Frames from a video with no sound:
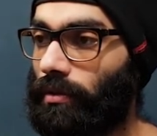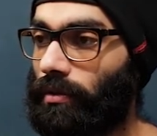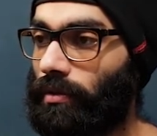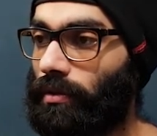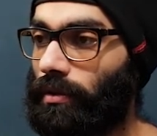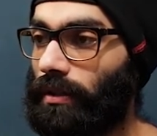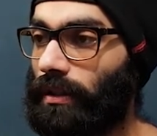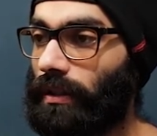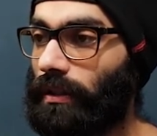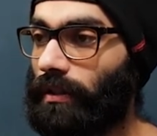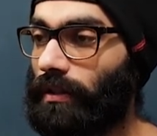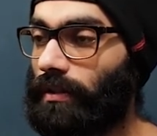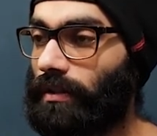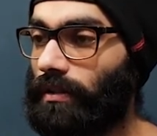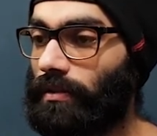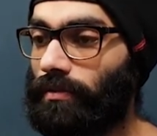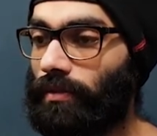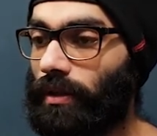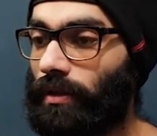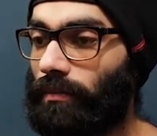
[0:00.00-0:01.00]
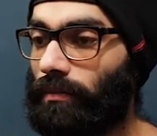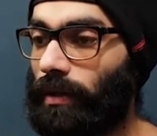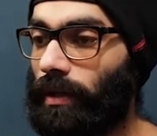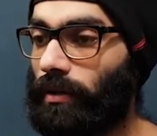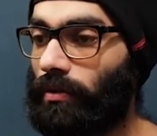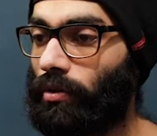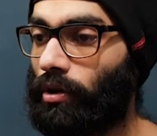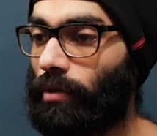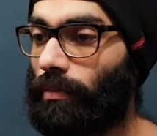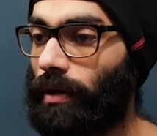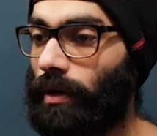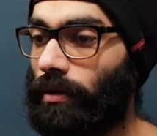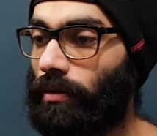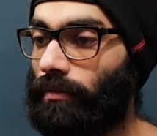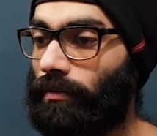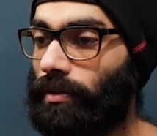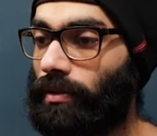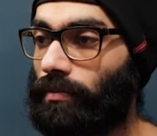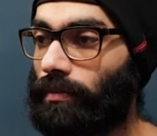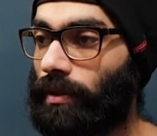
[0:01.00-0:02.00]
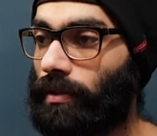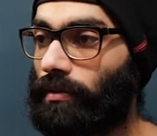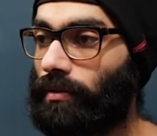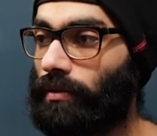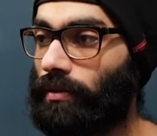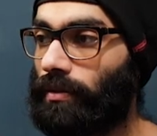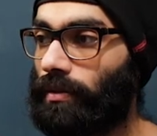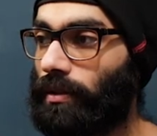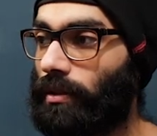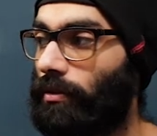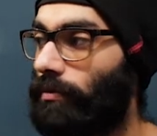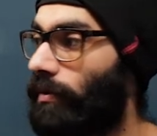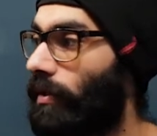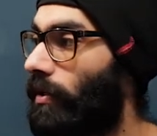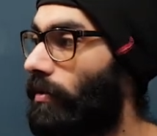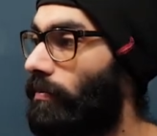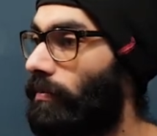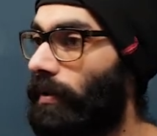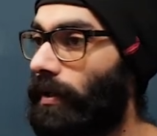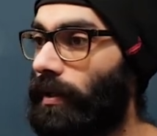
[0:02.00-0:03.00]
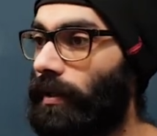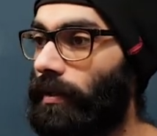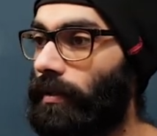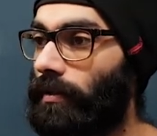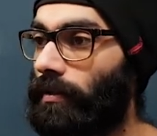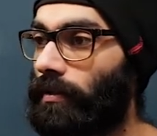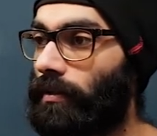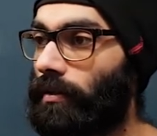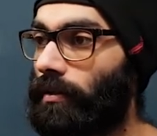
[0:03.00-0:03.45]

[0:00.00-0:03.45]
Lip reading: See, this is one big drawback of this method is now I'm trying to play it.